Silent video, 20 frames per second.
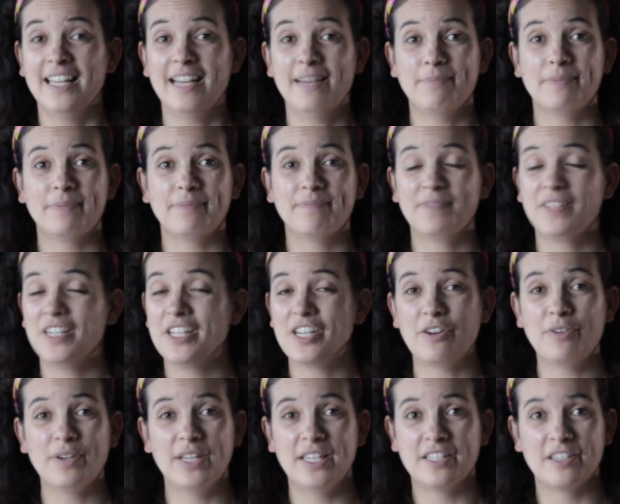Yep, you
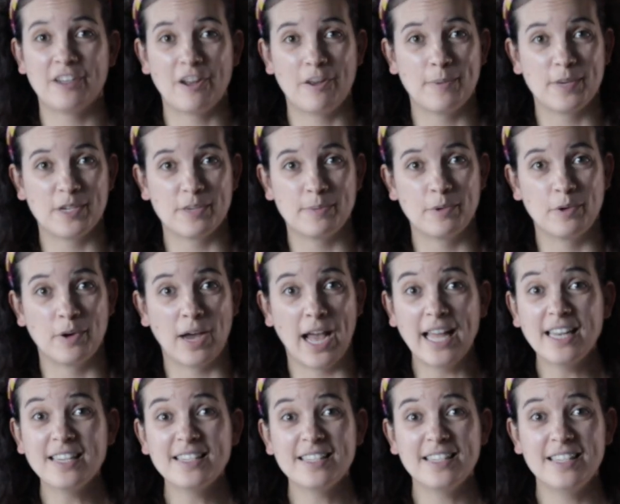don't need to know much more,
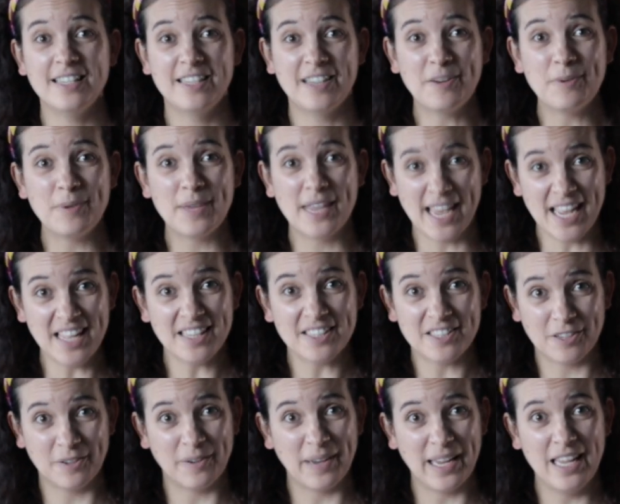and you don't get
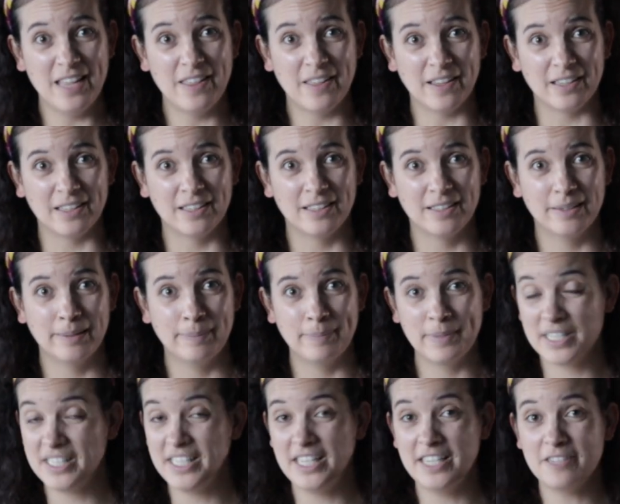to either,
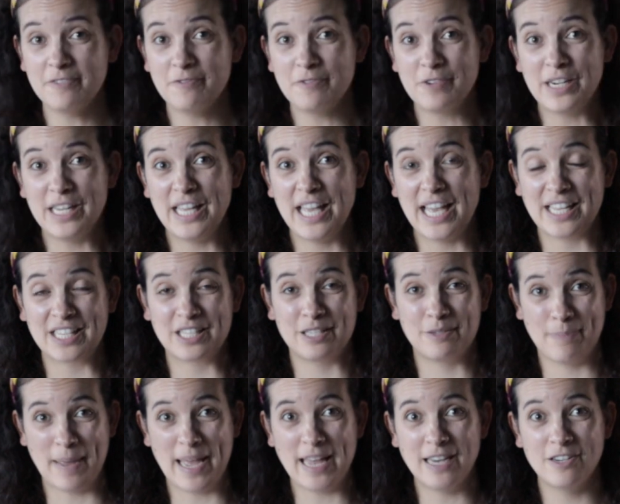because he doesn't really
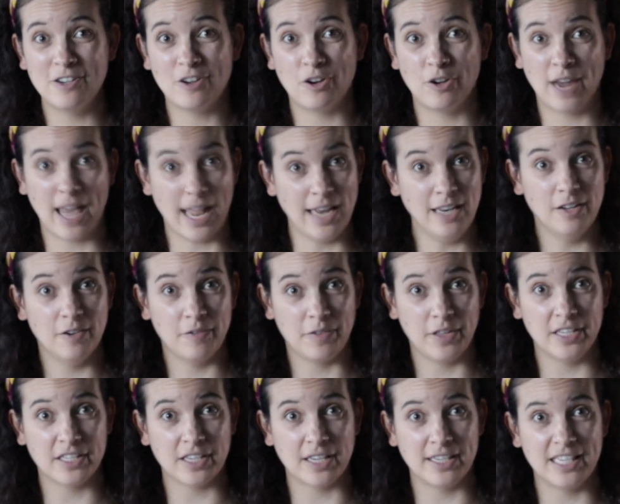expand on any
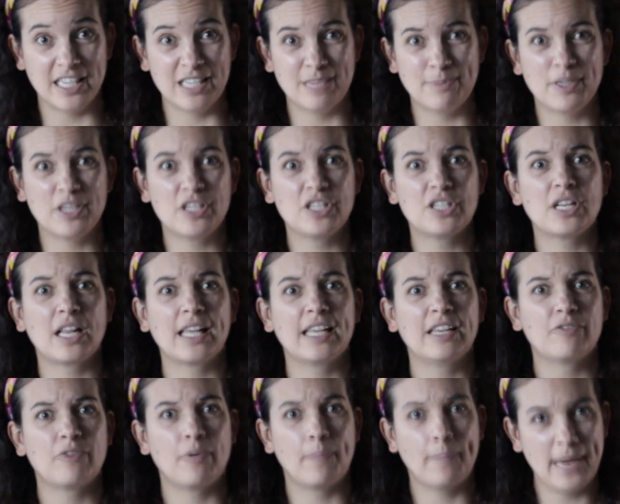of these ideas, but just
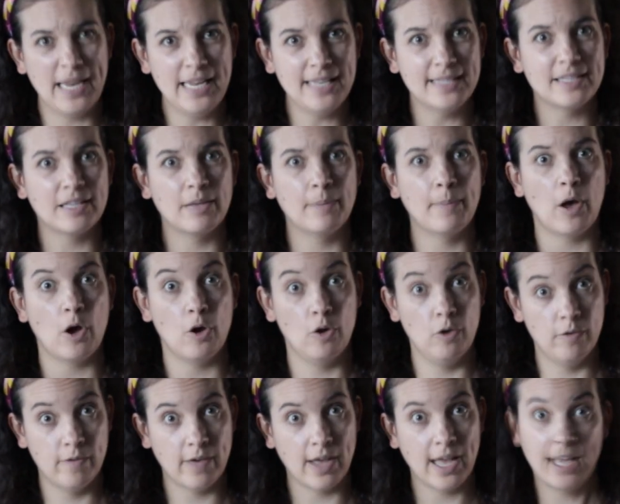like repeats them
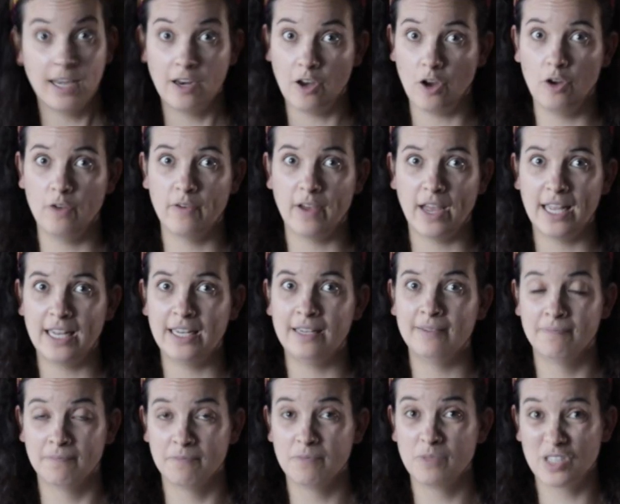over and over
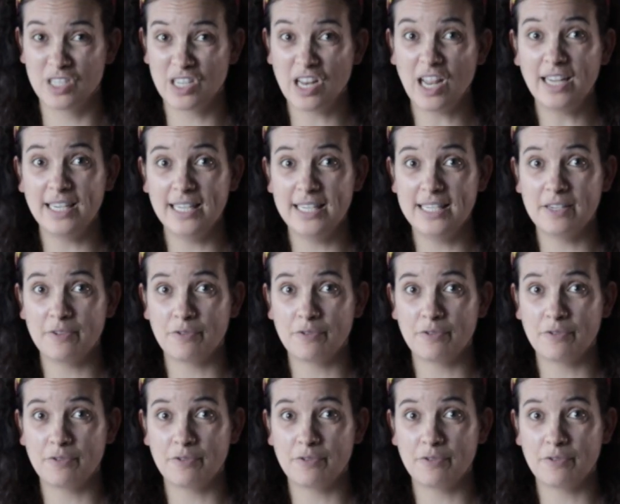in slightly